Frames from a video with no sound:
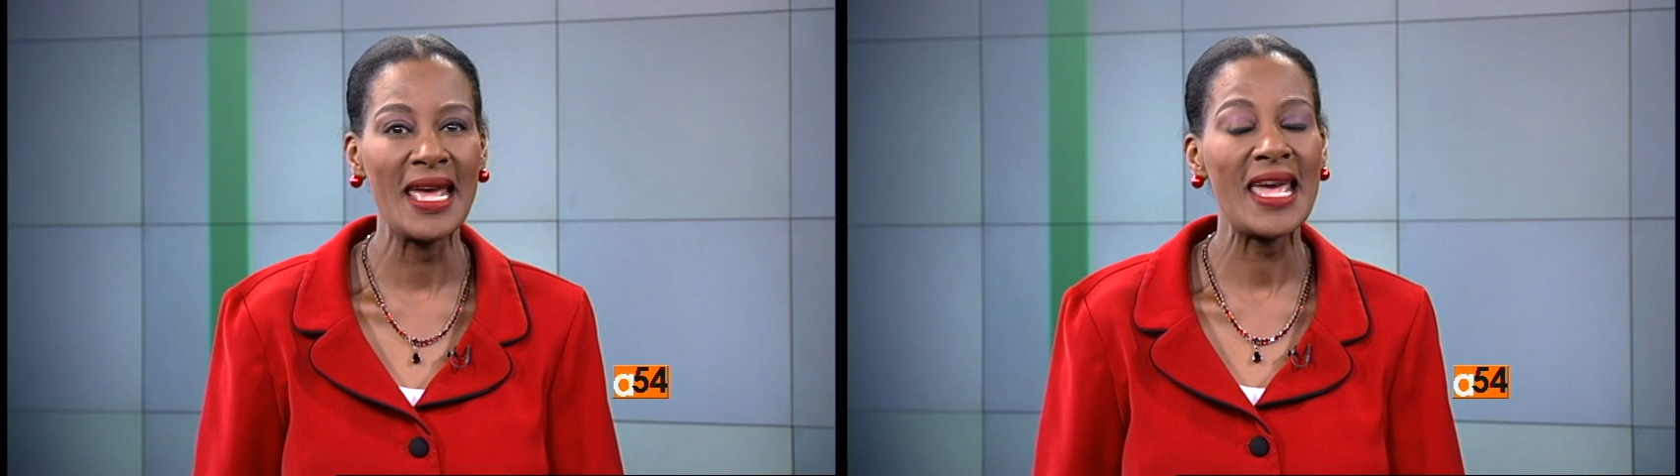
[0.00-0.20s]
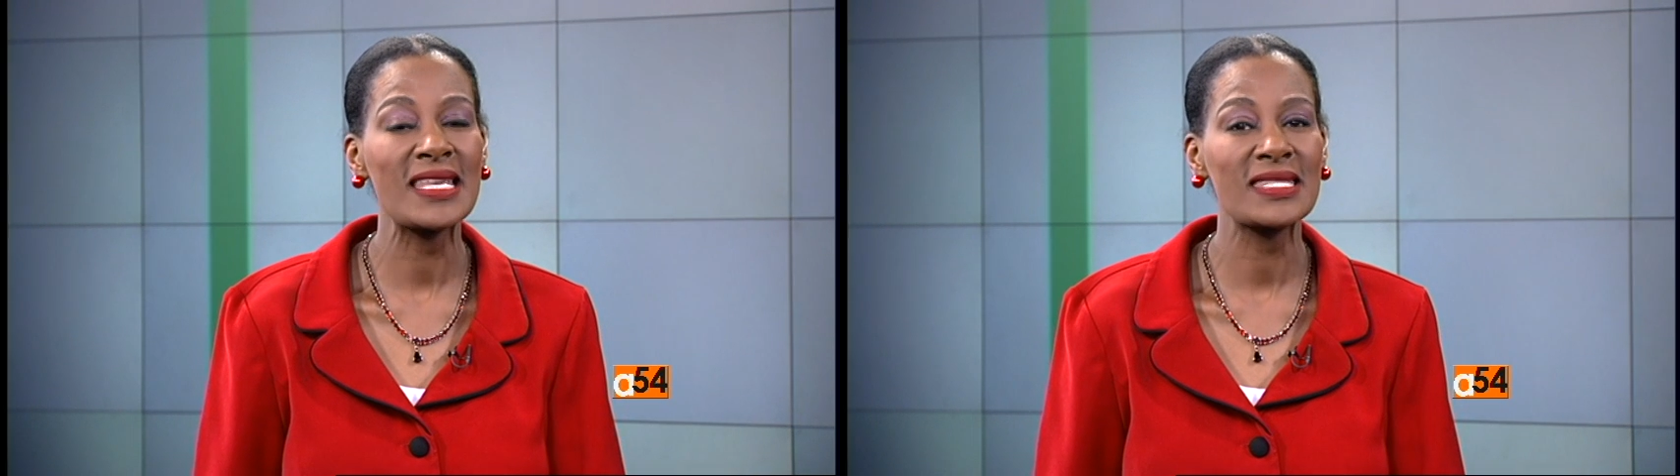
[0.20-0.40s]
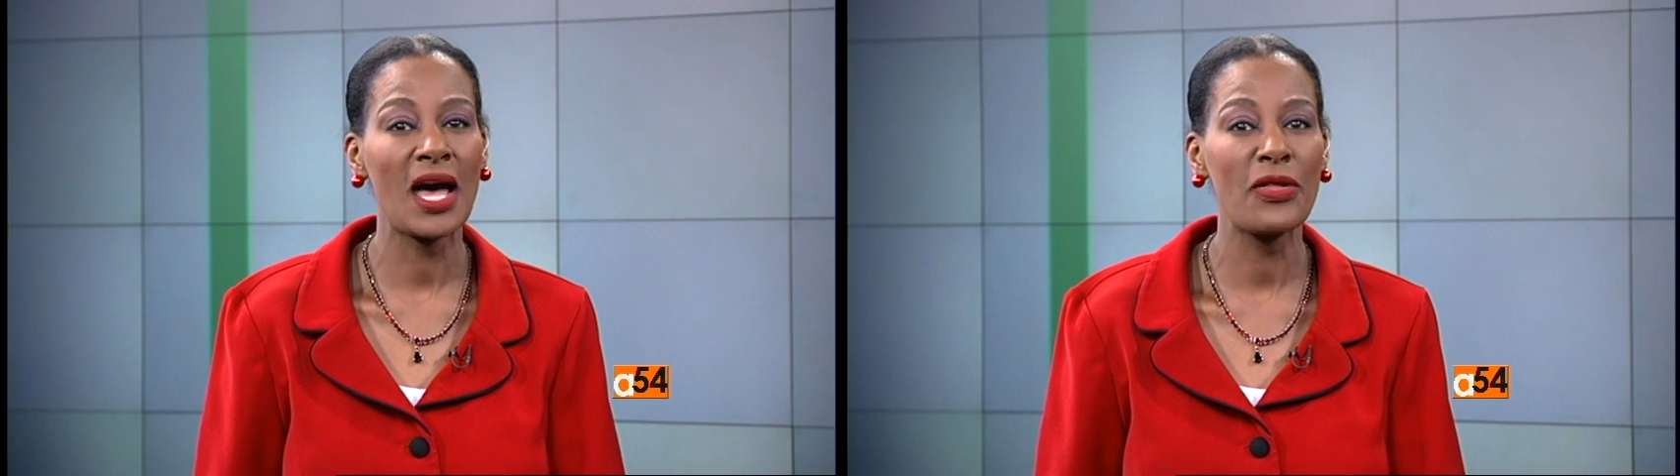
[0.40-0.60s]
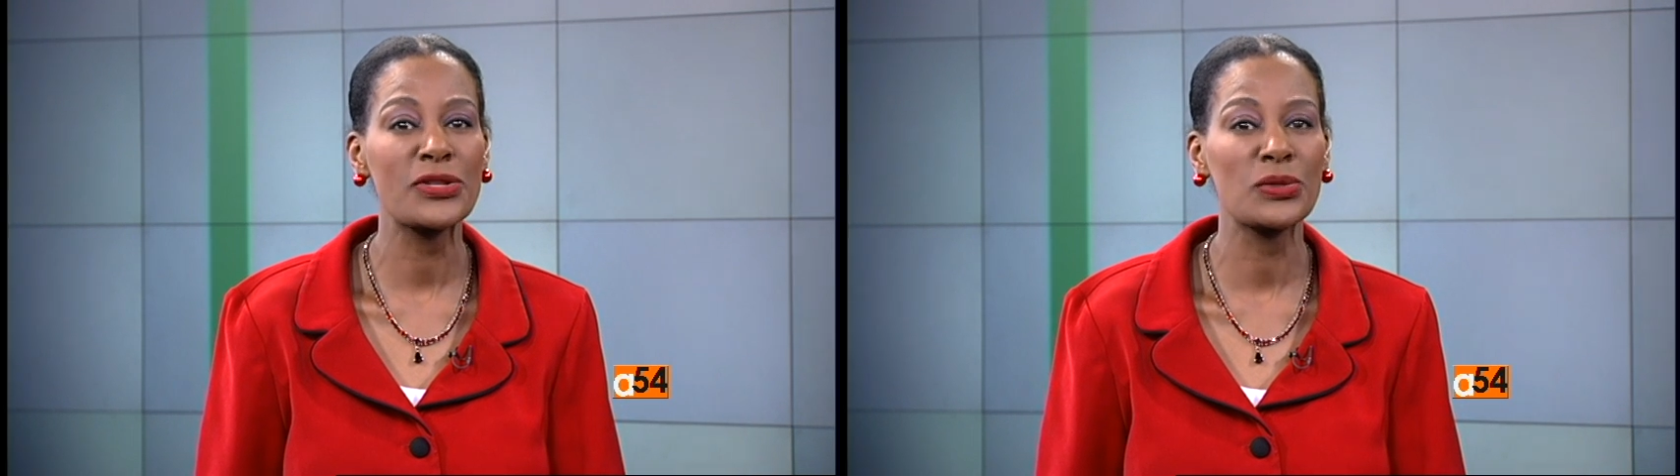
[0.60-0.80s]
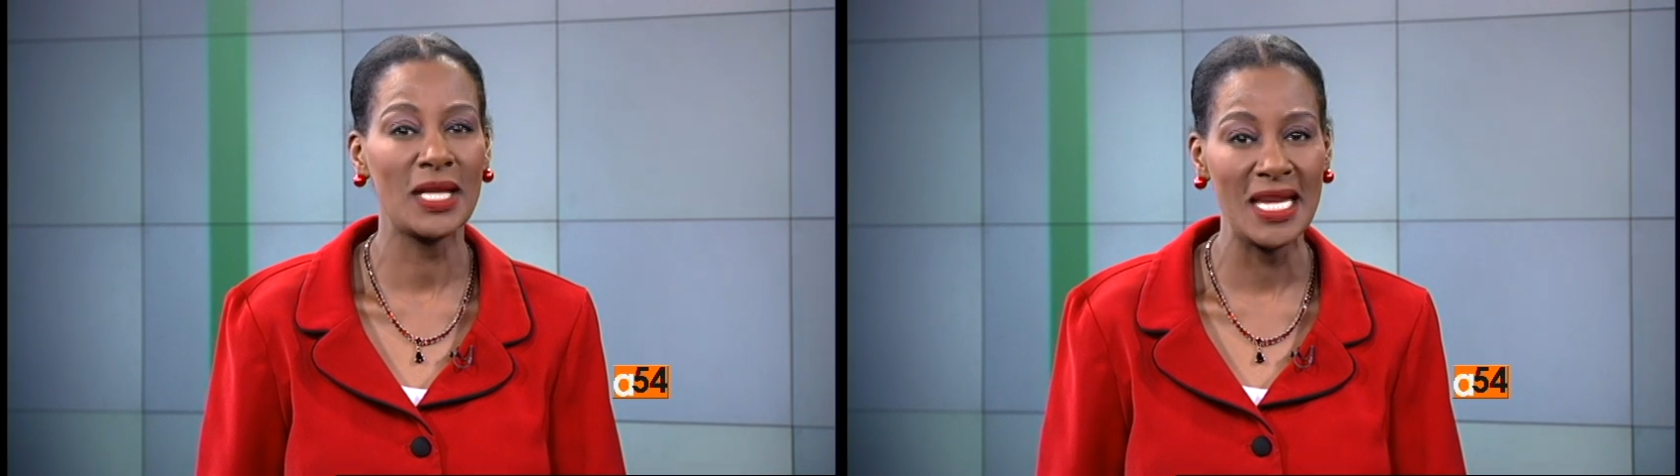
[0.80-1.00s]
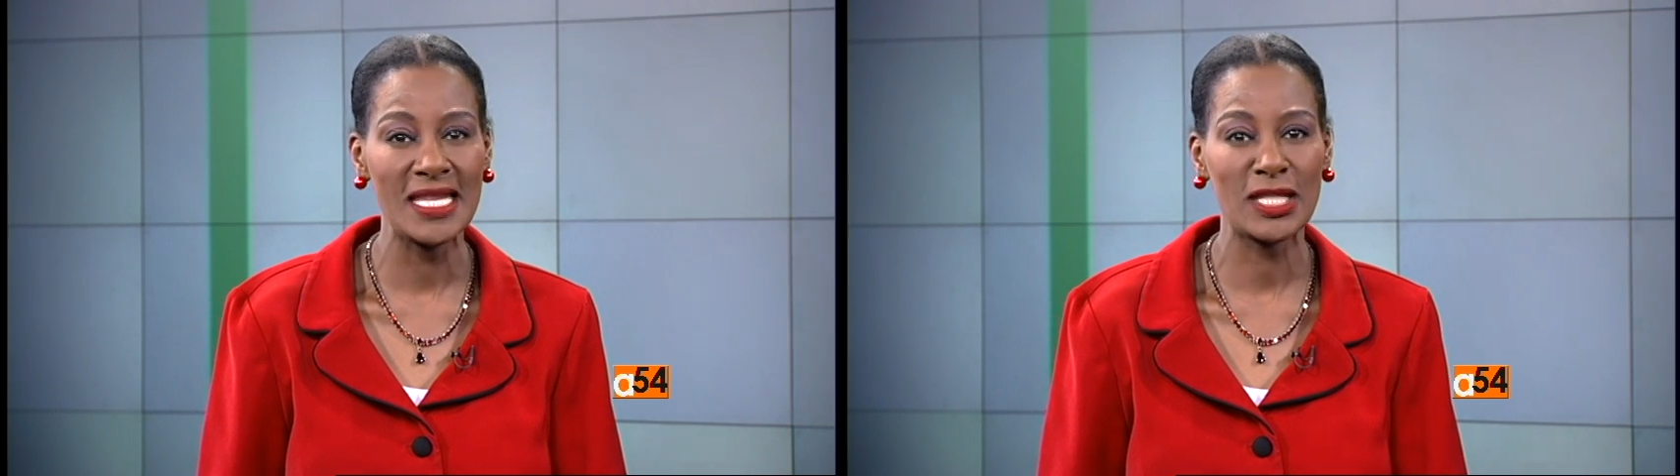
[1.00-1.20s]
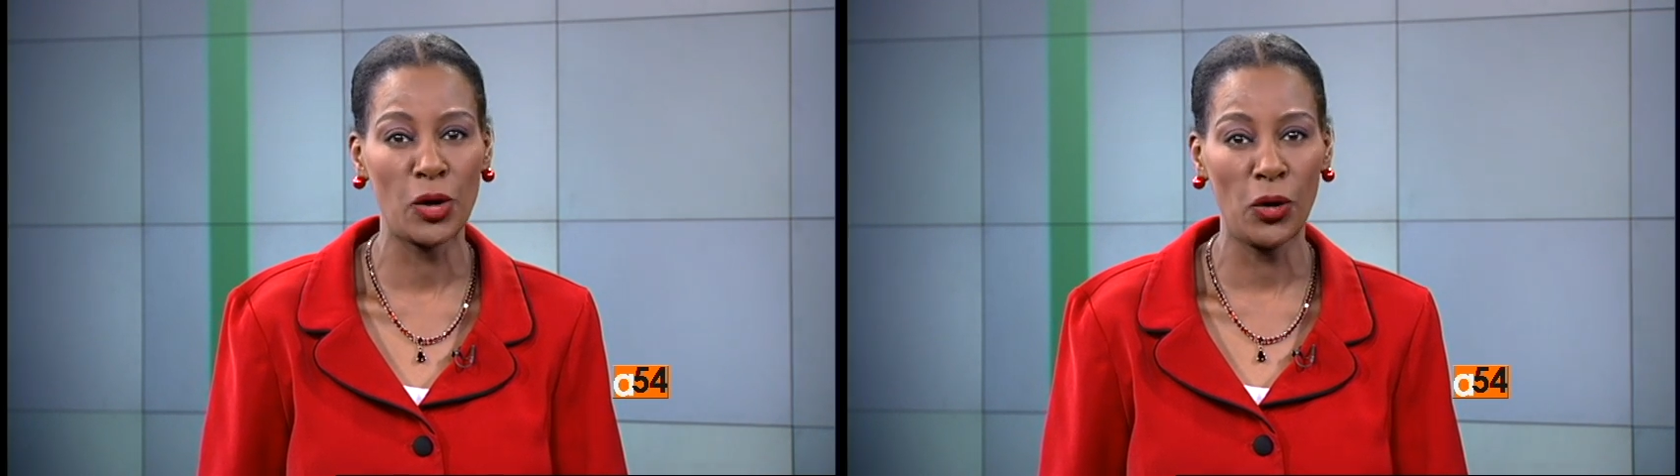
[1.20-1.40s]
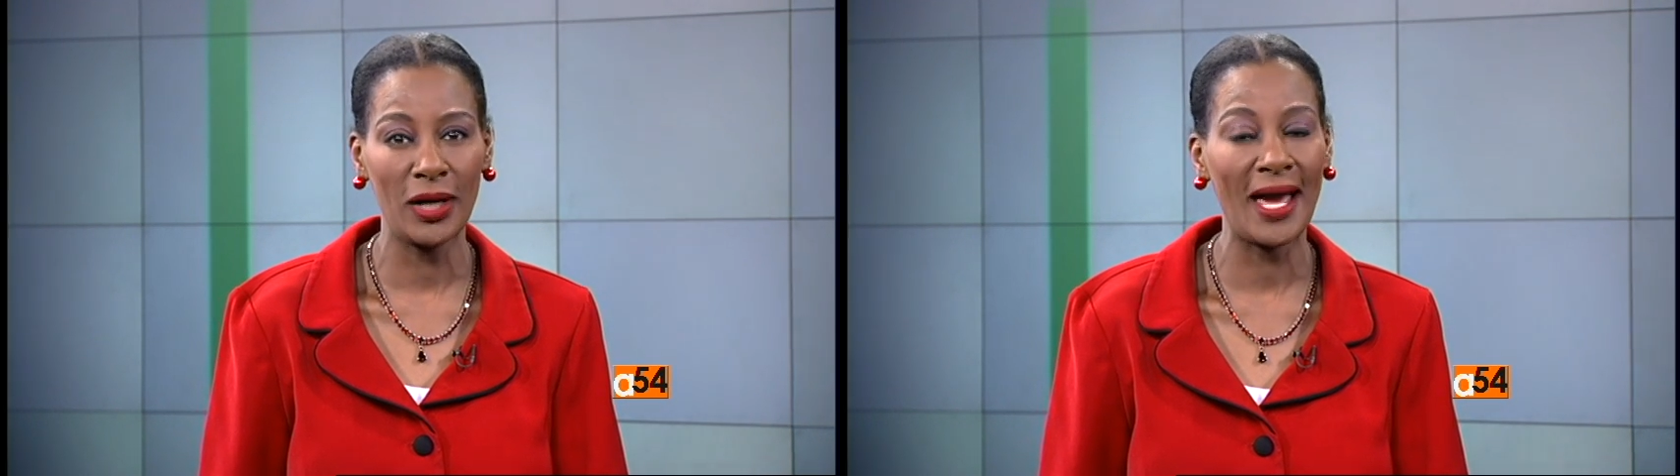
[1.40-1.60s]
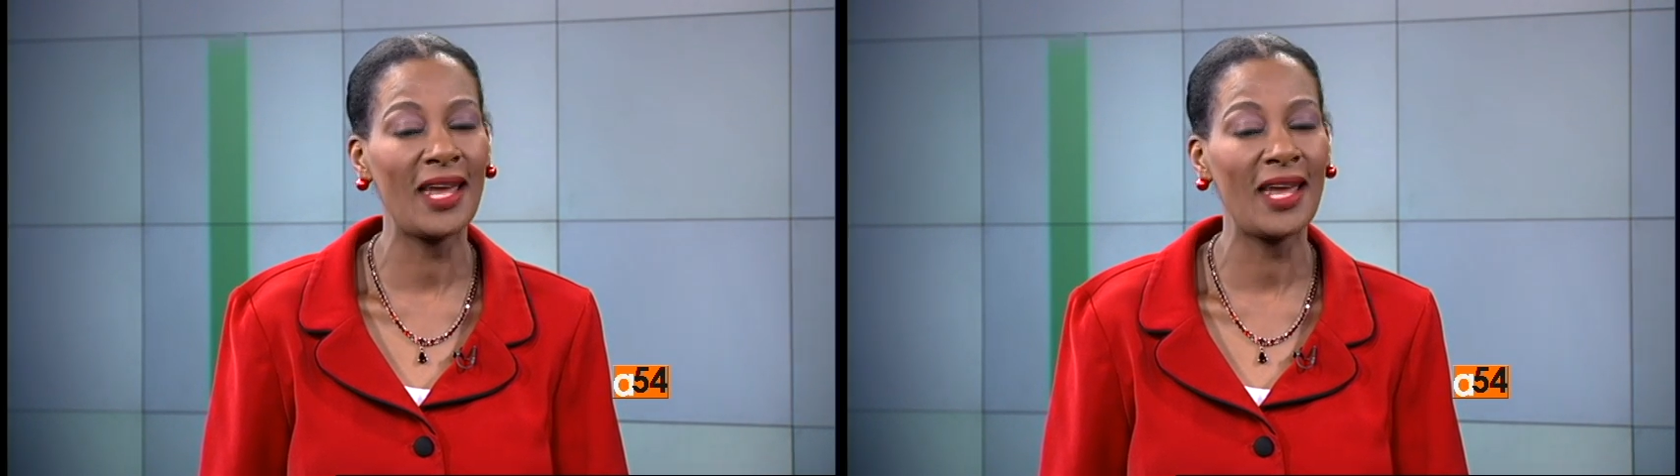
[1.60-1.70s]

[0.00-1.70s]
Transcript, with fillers: a South Sudanese scholar